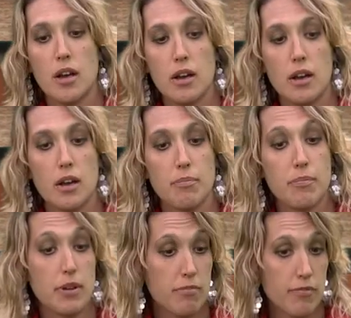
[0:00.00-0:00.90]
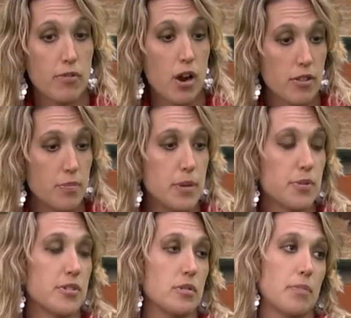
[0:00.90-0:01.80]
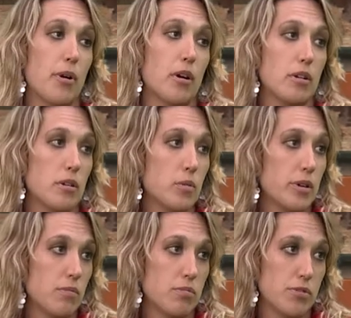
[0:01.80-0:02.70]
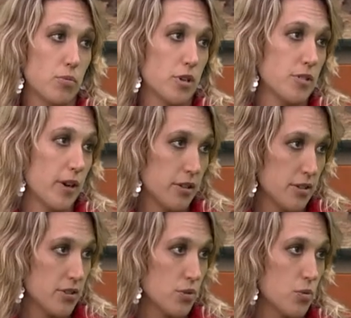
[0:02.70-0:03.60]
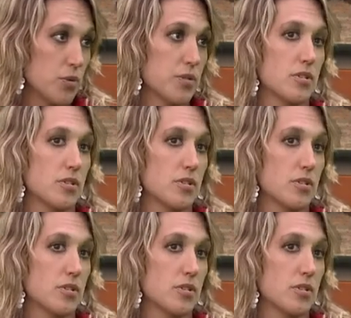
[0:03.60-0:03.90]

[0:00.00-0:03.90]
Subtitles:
But for other people too, we partner and we work directly in the schools.